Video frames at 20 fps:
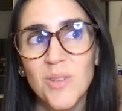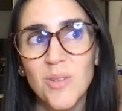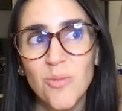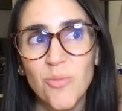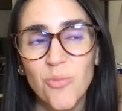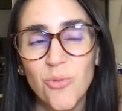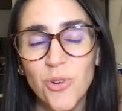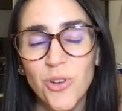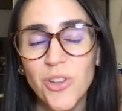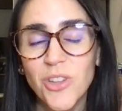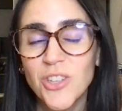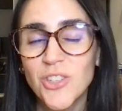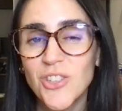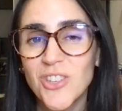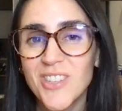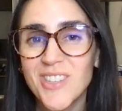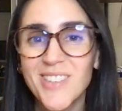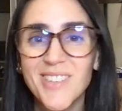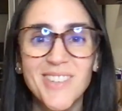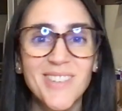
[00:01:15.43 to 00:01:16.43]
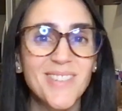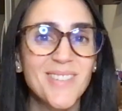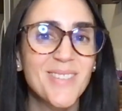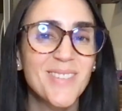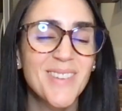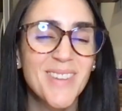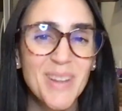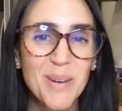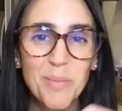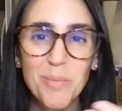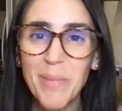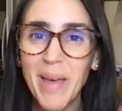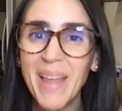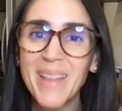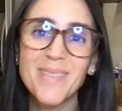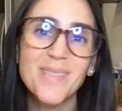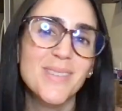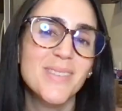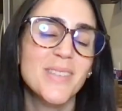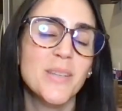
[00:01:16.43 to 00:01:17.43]
really just
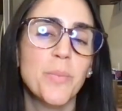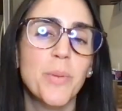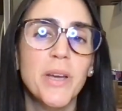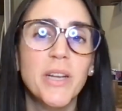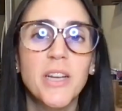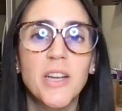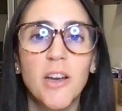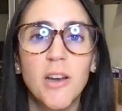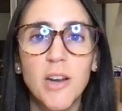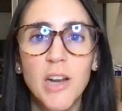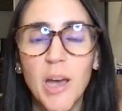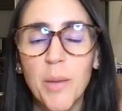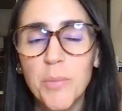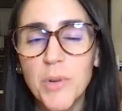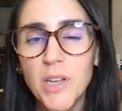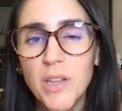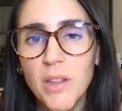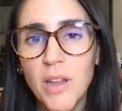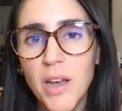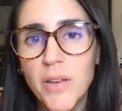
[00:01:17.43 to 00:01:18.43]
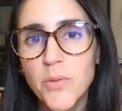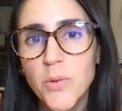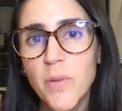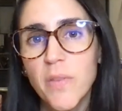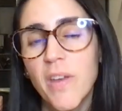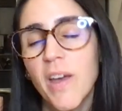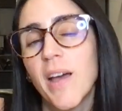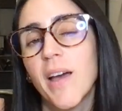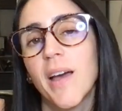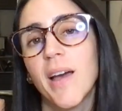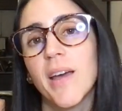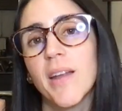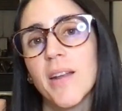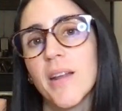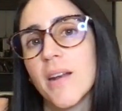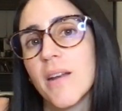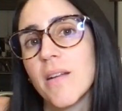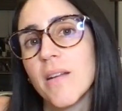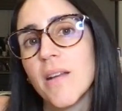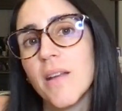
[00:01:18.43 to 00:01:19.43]
immense, depending on how many lives we've had
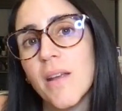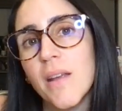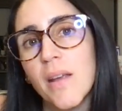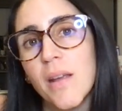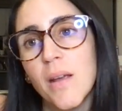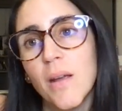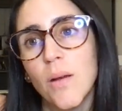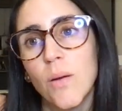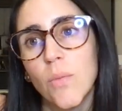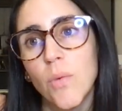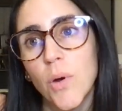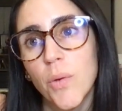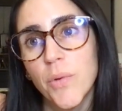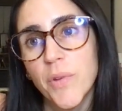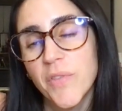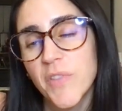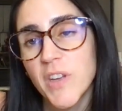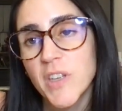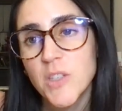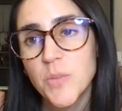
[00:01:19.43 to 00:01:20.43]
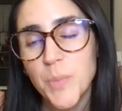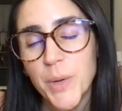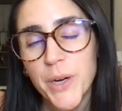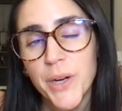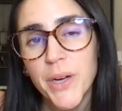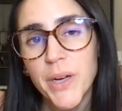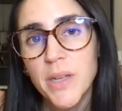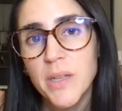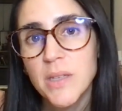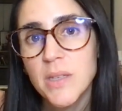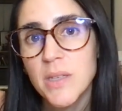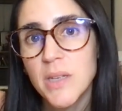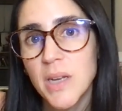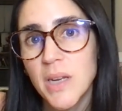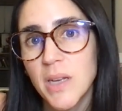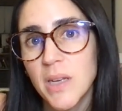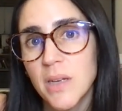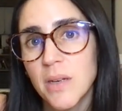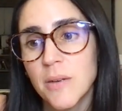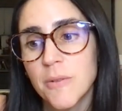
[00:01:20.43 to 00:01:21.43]
and what we've experienced.
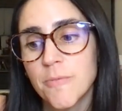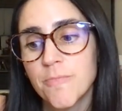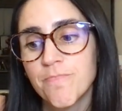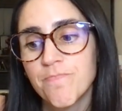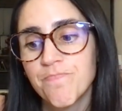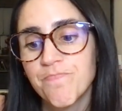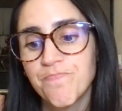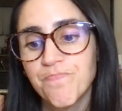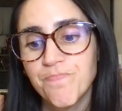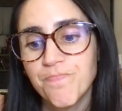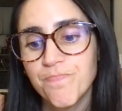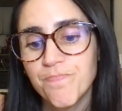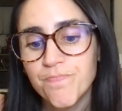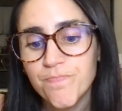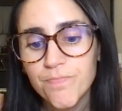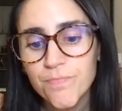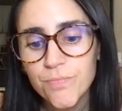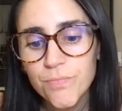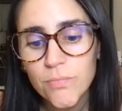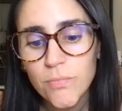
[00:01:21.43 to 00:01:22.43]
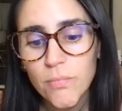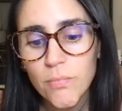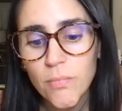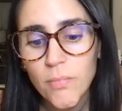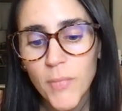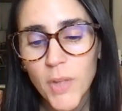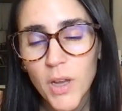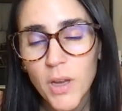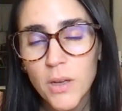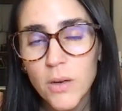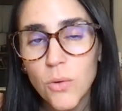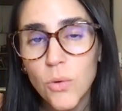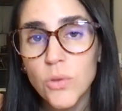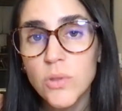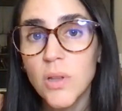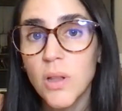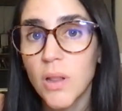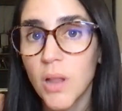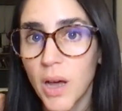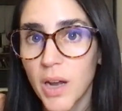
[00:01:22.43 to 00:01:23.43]
It can can
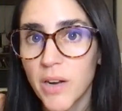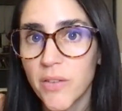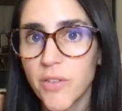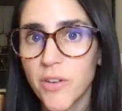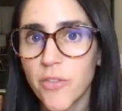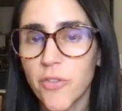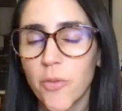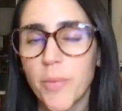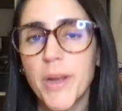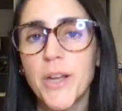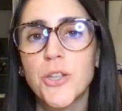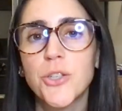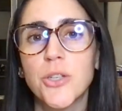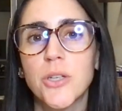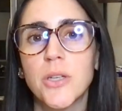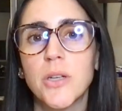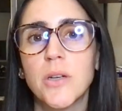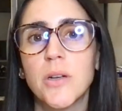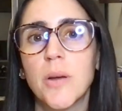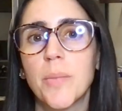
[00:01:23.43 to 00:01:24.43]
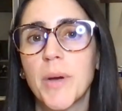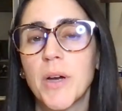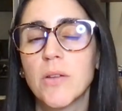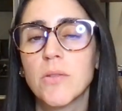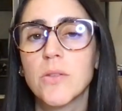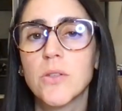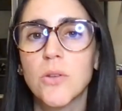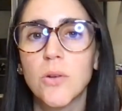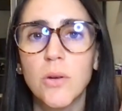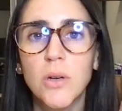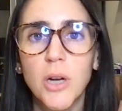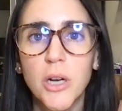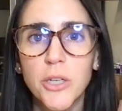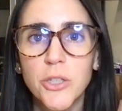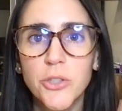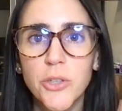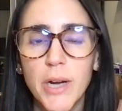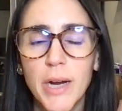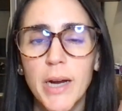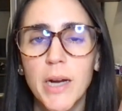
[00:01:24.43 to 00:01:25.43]
hold a lot of information about soul
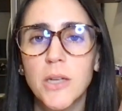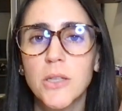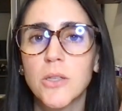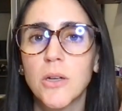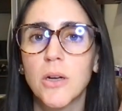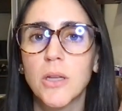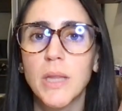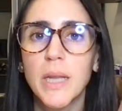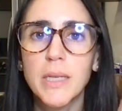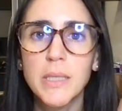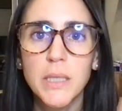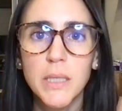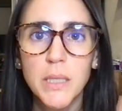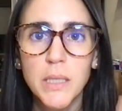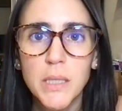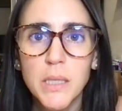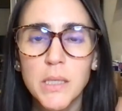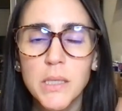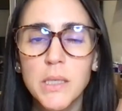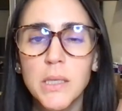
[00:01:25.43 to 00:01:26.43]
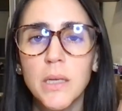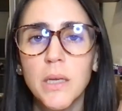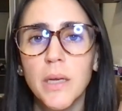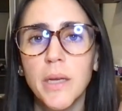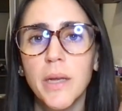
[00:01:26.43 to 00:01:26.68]
contracts, our lessons,